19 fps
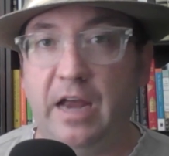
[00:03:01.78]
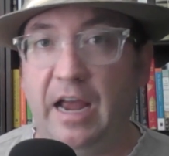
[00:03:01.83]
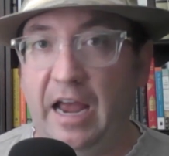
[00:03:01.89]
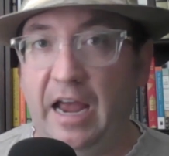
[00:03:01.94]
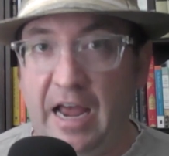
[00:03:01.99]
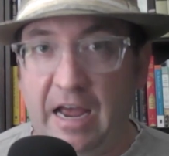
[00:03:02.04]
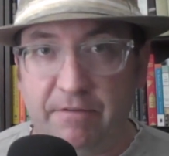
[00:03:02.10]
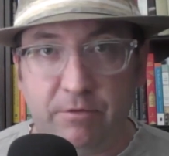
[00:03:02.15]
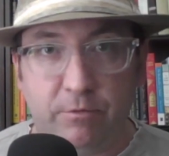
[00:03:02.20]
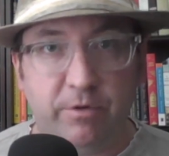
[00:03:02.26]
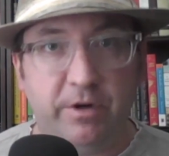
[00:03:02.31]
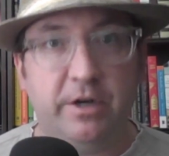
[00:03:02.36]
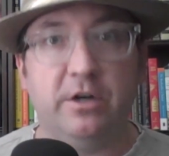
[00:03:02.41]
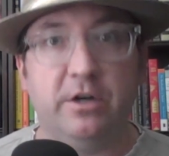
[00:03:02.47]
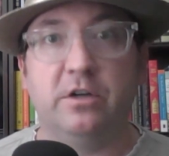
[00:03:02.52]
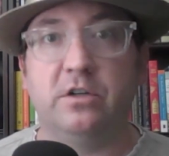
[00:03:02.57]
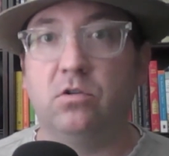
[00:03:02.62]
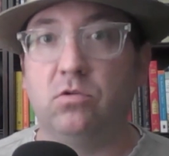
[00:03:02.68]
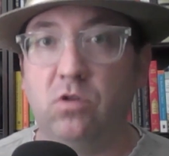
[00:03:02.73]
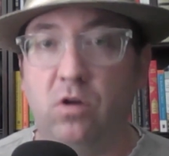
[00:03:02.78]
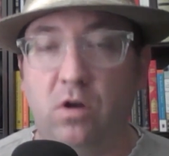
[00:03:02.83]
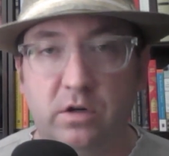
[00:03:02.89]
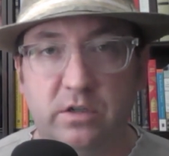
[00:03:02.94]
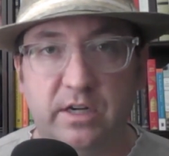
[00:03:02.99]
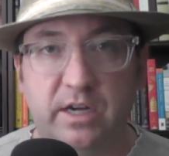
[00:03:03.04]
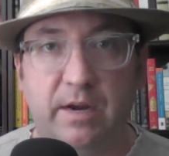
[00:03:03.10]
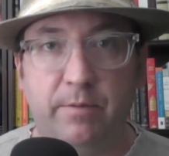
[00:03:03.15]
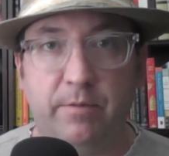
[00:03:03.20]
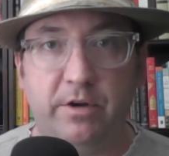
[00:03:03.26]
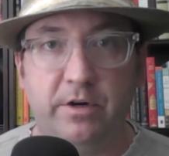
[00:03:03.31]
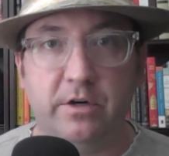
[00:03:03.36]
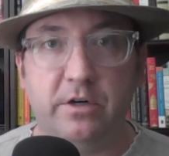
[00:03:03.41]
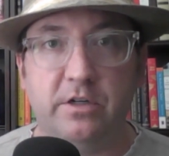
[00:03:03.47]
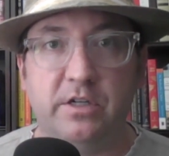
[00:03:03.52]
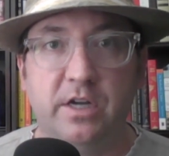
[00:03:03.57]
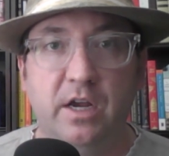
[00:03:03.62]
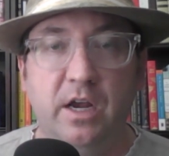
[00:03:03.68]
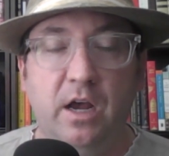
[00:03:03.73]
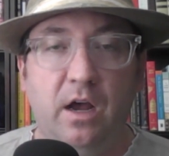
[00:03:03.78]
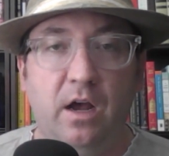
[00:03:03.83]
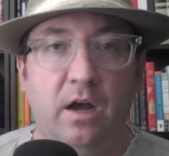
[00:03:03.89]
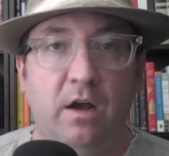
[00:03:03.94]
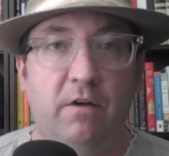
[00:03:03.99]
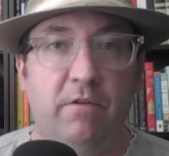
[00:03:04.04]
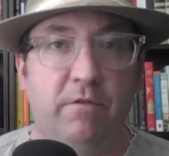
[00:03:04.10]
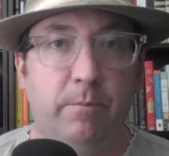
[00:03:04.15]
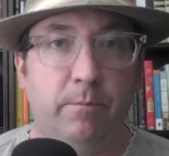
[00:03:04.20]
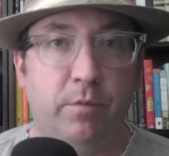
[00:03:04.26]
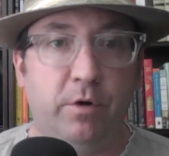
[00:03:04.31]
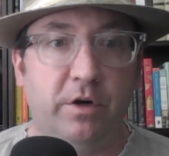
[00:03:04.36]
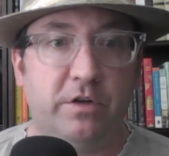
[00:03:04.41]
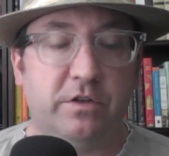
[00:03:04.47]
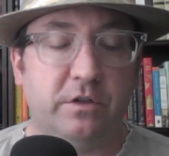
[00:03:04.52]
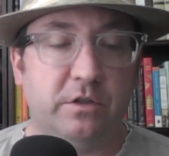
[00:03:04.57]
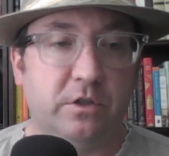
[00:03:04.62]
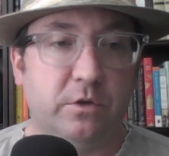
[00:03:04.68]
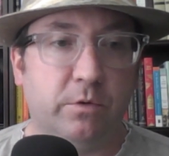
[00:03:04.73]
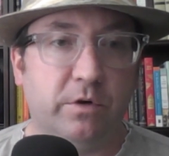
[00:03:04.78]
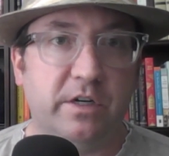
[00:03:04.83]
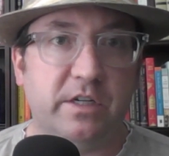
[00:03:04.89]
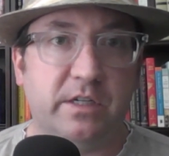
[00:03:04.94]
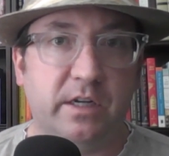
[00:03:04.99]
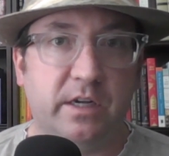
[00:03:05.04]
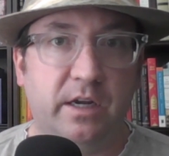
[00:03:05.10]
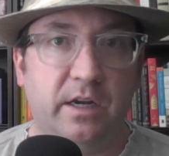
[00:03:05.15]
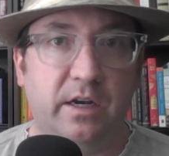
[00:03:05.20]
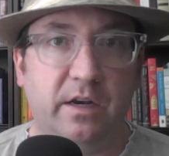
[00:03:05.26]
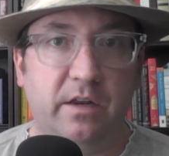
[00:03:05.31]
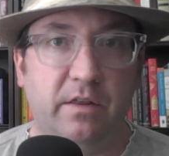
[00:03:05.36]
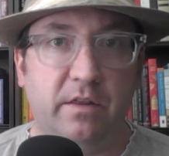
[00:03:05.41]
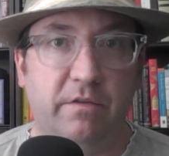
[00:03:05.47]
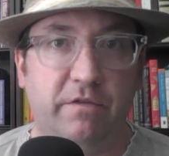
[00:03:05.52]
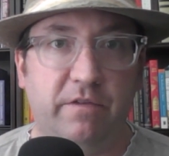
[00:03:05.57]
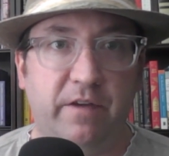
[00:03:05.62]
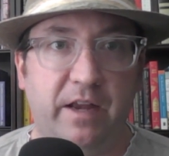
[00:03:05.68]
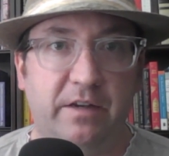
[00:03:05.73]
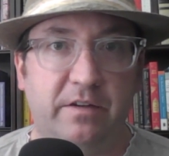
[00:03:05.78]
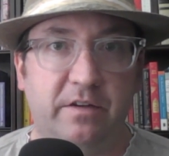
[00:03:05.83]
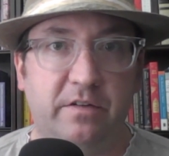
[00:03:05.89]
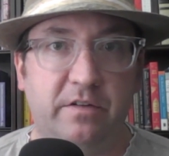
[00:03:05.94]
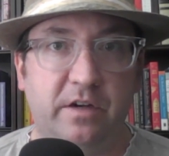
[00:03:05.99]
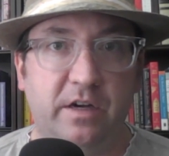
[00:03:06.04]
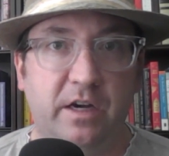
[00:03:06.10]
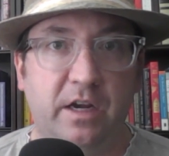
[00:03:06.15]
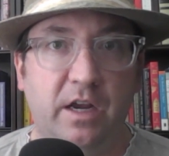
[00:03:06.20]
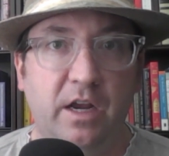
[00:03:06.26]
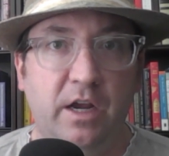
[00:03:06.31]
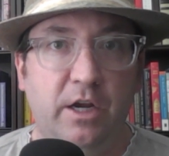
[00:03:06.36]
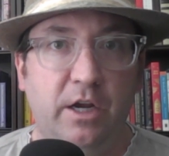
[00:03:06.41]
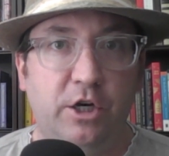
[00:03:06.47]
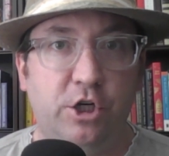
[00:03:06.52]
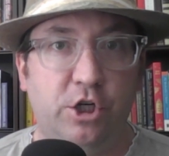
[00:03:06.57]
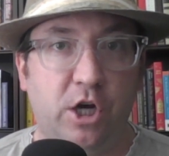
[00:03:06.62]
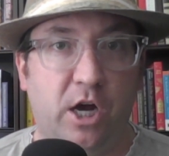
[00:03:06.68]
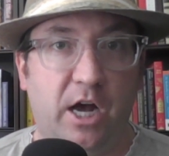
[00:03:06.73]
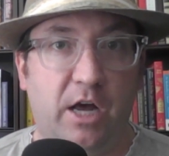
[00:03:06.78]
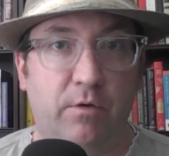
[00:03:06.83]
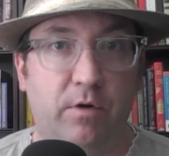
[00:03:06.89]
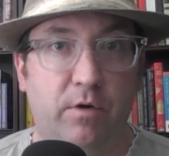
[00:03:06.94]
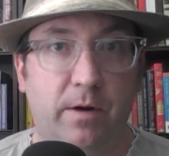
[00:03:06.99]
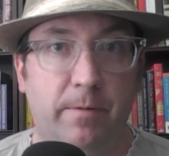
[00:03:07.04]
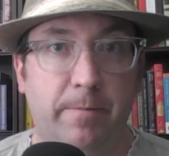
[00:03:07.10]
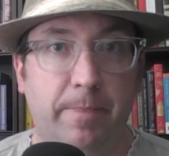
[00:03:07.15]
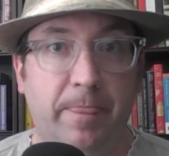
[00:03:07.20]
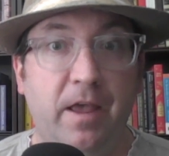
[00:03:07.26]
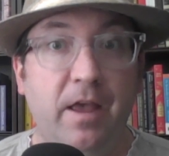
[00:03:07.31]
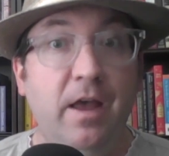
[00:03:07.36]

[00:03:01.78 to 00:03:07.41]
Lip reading: avid readers, longtime readers of books and stories in the fantasy genre.